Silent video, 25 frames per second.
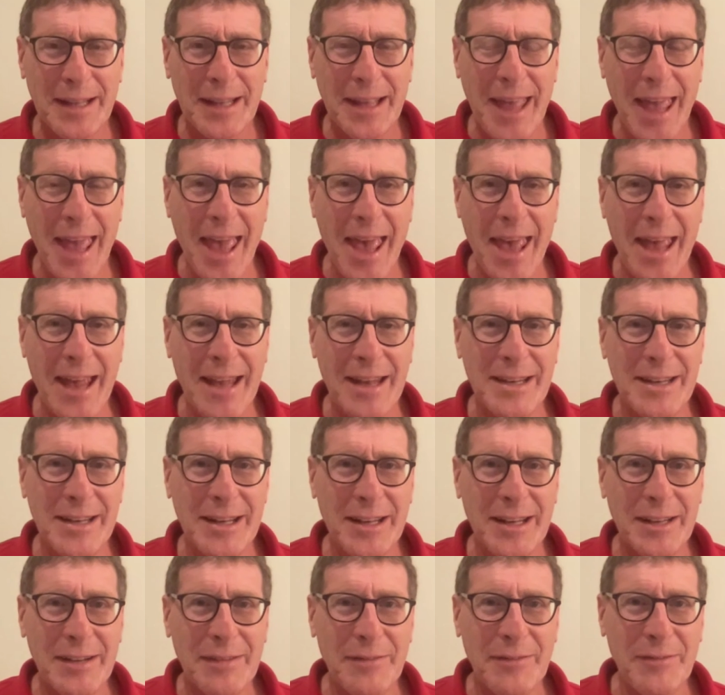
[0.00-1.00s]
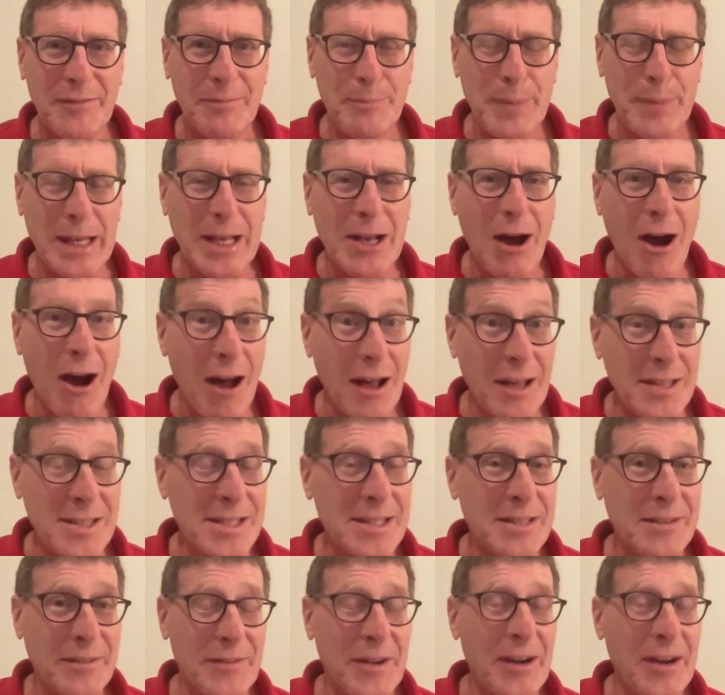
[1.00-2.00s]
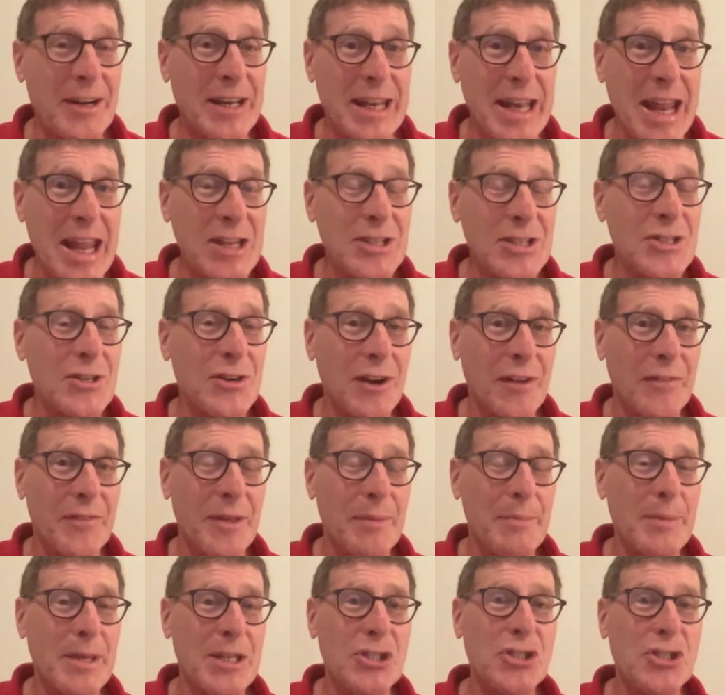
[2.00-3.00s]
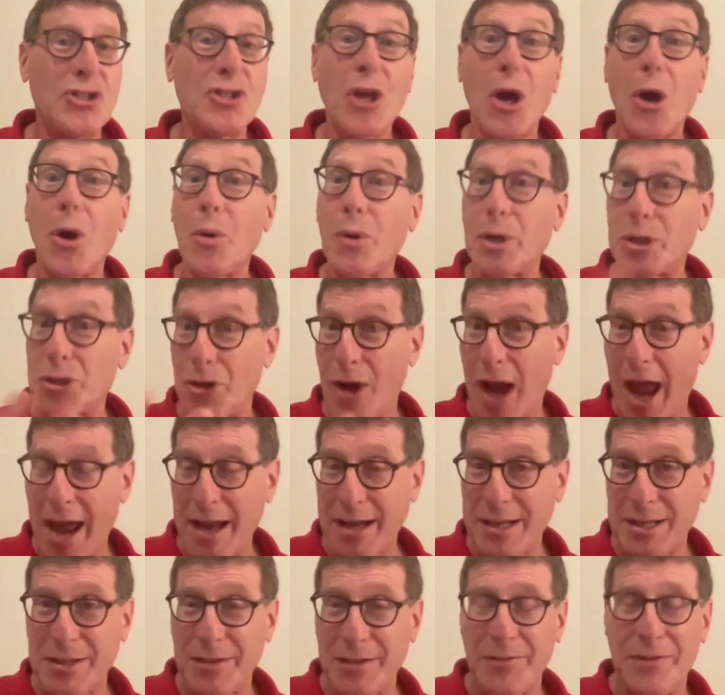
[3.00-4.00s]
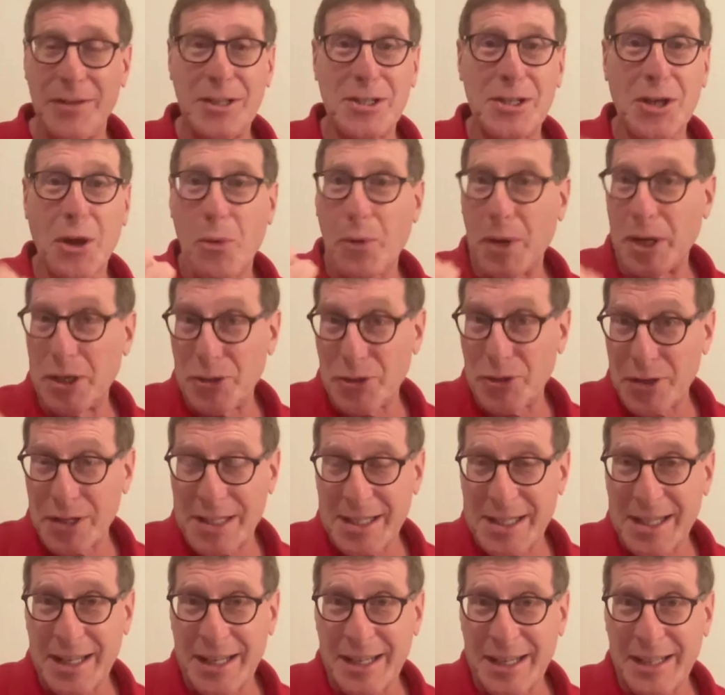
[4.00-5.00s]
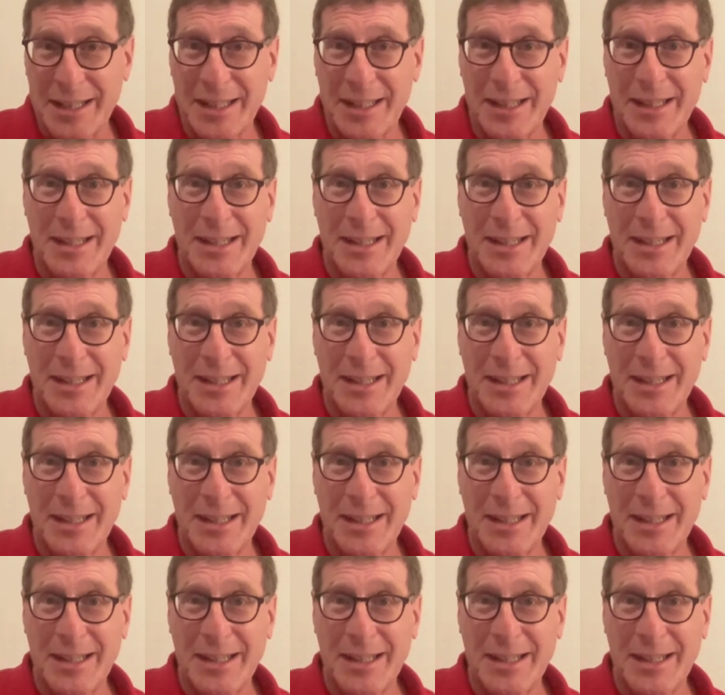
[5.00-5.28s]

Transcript: And because the very nature of them is so attractive and so interesting,